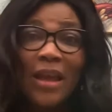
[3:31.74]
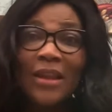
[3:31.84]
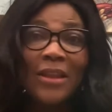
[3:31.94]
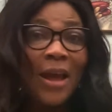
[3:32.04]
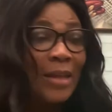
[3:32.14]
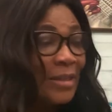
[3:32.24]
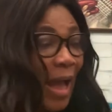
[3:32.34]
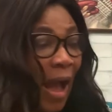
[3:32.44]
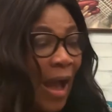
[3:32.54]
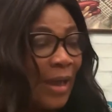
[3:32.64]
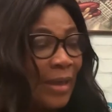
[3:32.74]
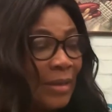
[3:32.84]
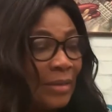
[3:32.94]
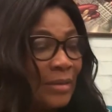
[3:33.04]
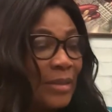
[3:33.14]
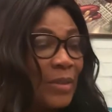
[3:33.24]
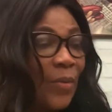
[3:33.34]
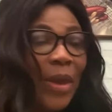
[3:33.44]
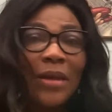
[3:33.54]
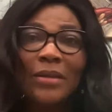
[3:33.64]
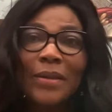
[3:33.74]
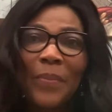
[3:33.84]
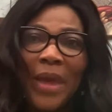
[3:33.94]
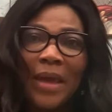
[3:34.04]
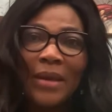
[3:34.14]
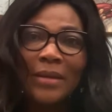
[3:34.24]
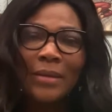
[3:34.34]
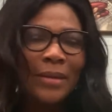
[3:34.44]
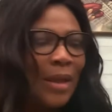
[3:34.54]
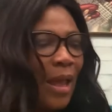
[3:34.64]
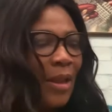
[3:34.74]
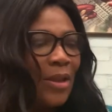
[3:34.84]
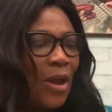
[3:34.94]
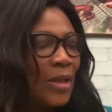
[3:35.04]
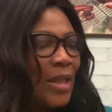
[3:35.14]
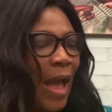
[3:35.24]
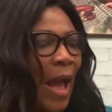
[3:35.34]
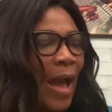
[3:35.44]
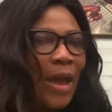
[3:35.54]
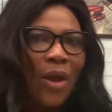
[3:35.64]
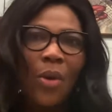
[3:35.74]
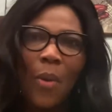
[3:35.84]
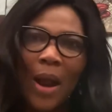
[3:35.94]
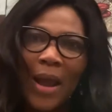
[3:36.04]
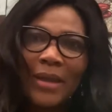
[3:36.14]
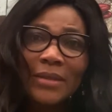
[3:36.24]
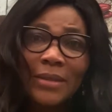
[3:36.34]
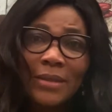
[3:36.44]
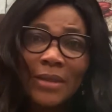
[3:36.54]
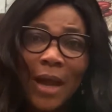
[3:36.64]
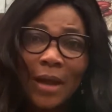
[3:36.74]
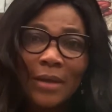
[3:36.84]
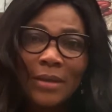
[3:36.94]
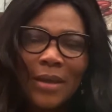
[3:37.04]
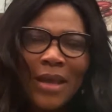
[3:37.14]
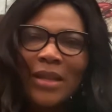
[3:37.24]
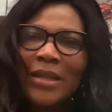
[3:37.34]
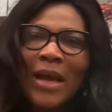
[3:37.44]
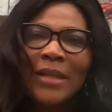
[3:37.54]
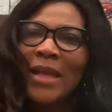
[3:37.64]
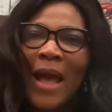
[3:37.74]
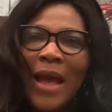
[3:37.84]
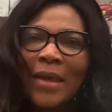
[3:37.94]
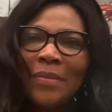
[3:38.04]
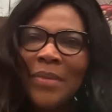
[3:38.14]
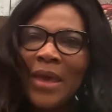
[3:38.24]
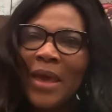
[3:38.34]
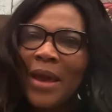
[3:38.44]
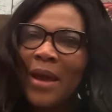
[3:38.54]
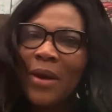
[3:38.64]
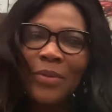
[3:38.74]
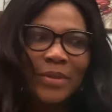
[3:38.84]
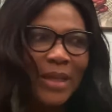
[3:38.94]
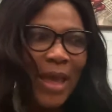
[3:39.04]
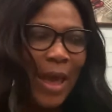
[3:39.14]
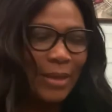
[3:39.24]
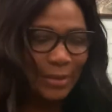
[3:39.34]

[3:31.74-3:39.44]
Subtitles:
"Not I," squealed the pig. "Not I," quacked the duck. "Not I," meowed the cat.